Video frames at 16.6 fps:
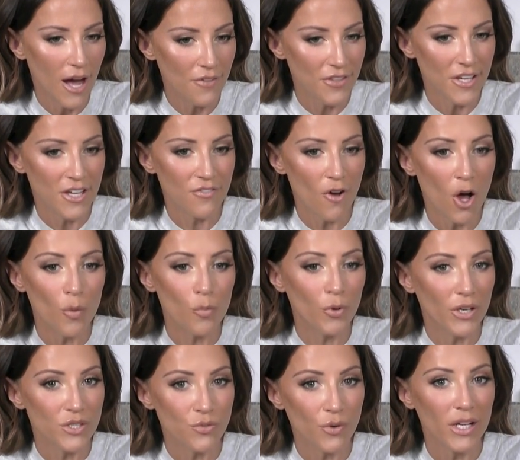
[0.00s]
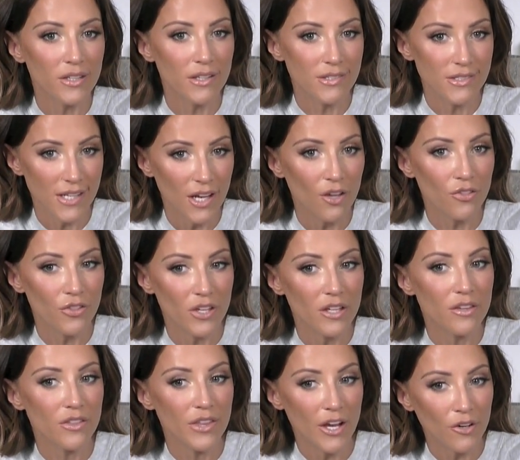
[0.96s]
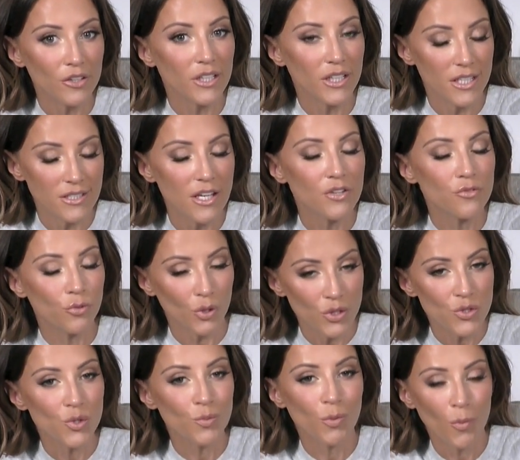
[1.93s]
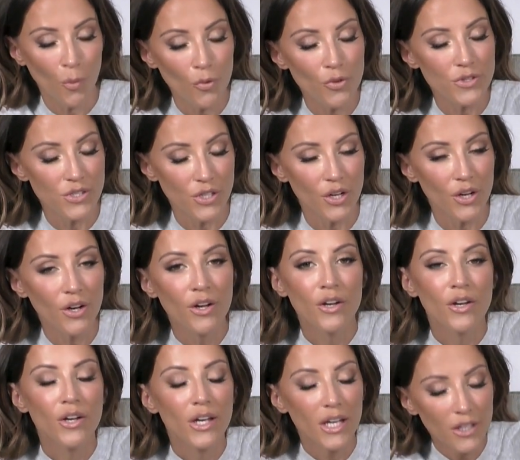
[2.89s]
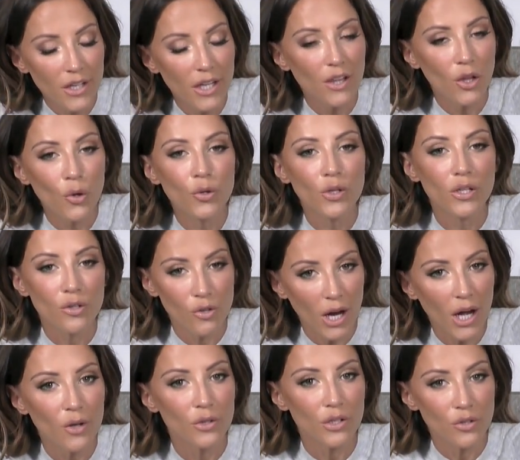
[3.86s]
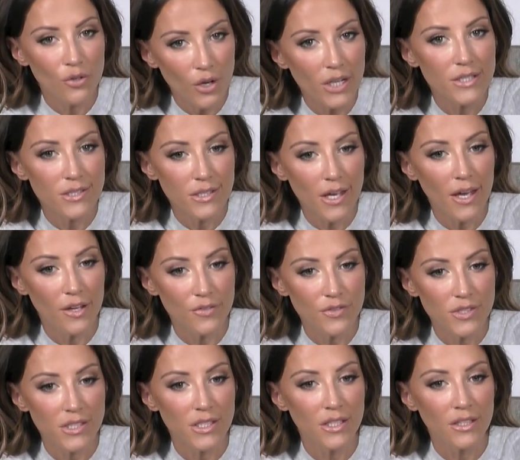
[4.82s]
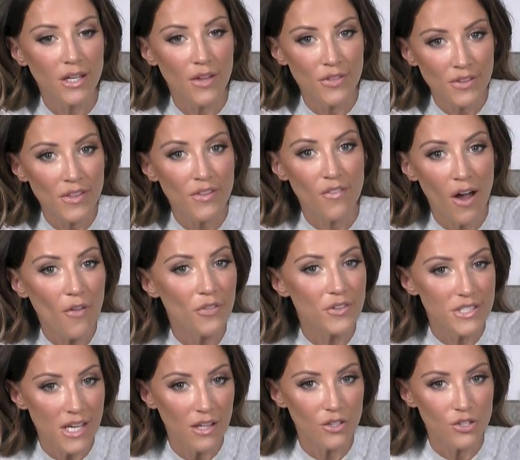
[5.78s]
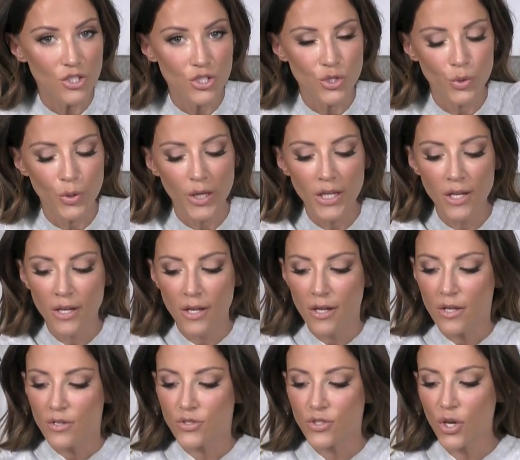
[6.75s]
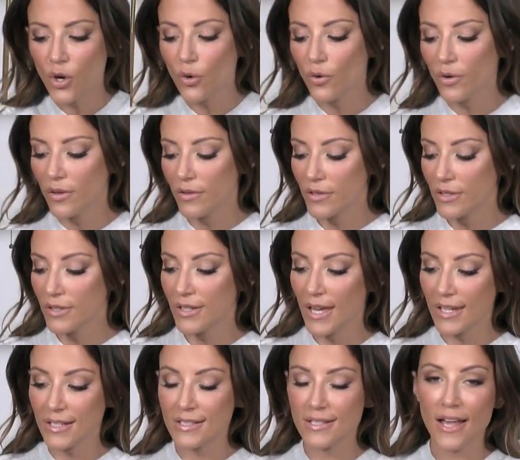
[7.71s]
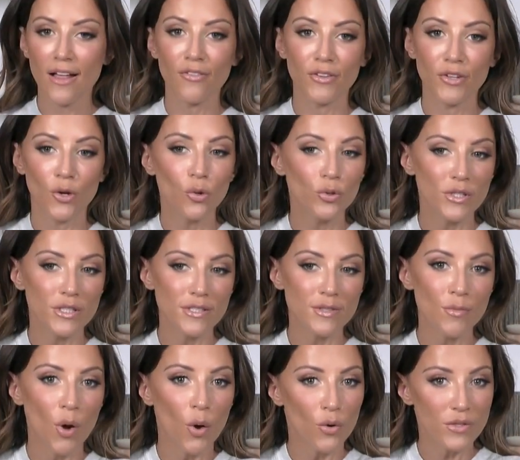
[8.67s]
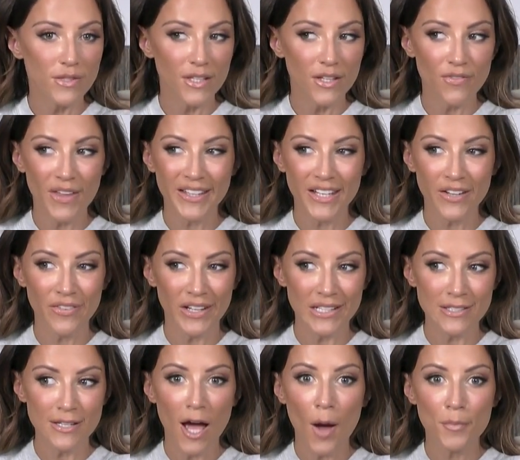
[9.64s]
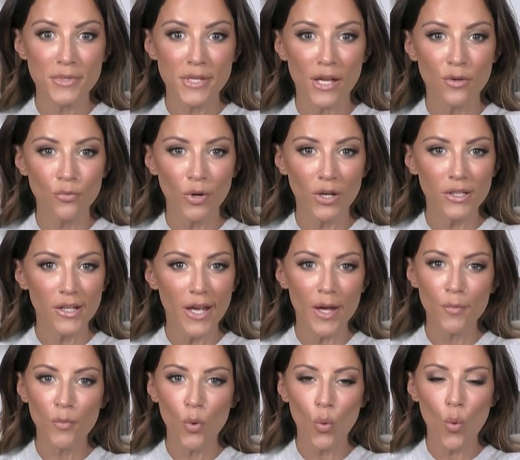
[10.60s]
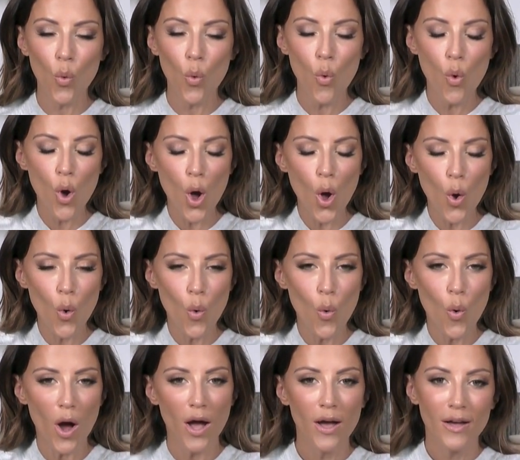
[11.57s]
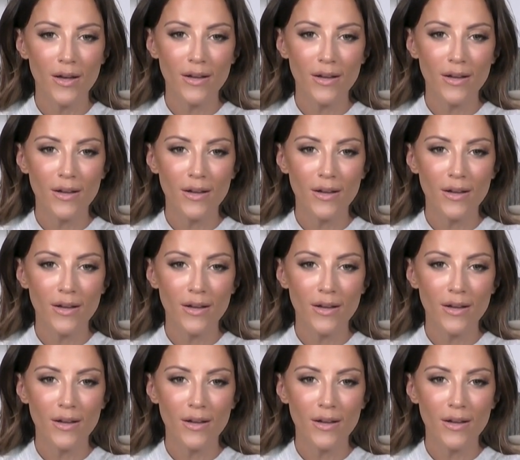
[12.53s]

I think if all breaks right and they stay healthy, they're going to contend for a Super Bowl this year in a loaded, crowded, crazy AFC. I think they've got the talent to do it. So getting Dalvin, holy smokes! Like if they can have like a top ten run game, woo,